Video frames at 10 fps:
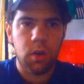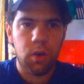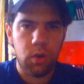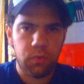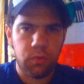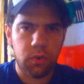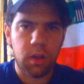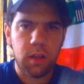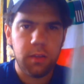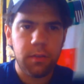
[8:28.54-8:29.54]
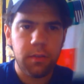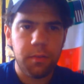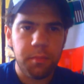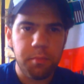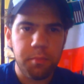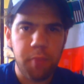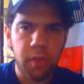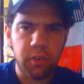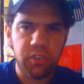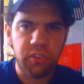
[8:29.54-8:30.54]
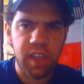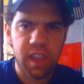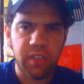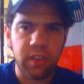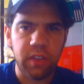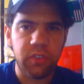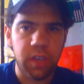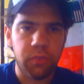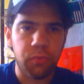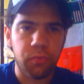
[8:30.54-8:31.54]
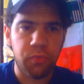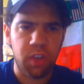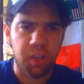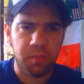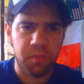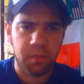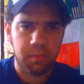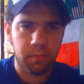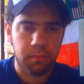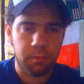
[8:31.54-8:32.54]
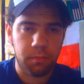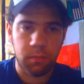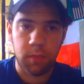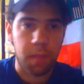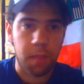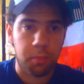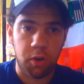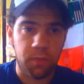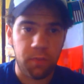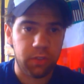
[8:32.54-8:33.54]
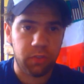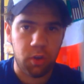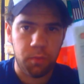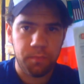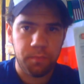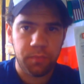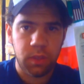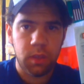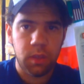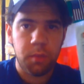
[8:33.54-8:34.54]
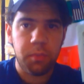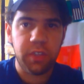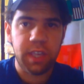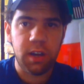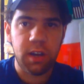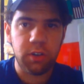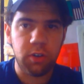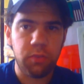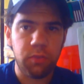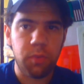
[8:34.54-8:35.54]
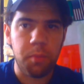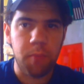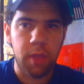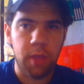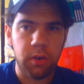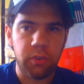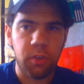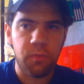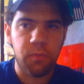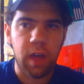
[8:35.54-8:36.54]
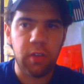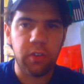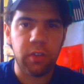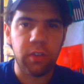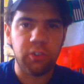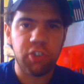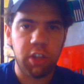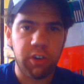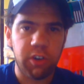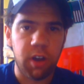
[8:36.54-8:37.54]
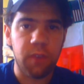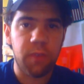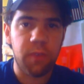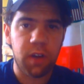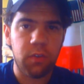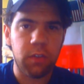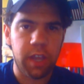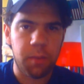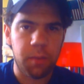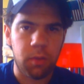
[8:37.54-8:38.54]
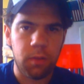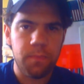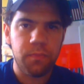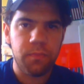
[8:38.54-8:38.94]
Overall, Mother's Day is a decent film. Not perfect, though. But the characters from the mothers, the fathers, and their children are very relatable.